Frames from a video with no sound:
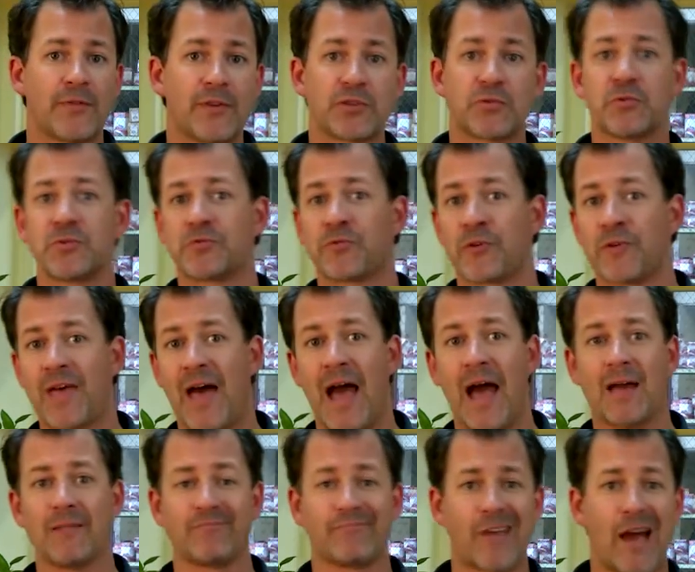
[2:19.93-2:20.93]
this was for
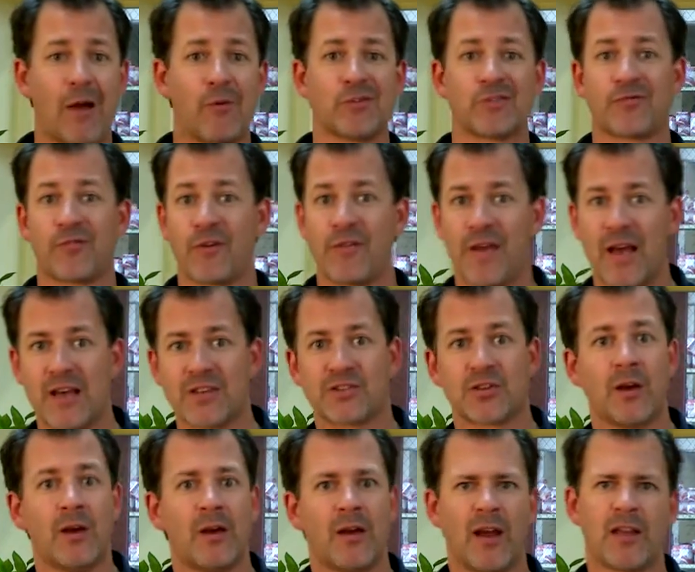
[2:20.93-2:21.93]
that was for this,
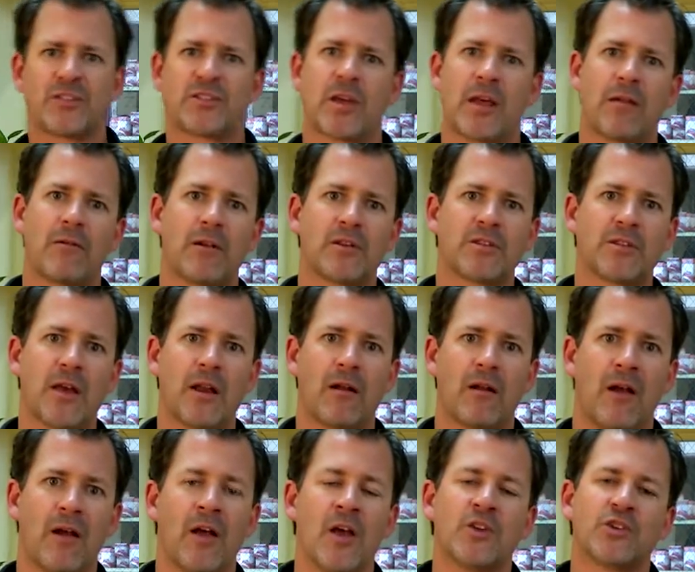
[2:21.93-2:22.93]
etc., etc.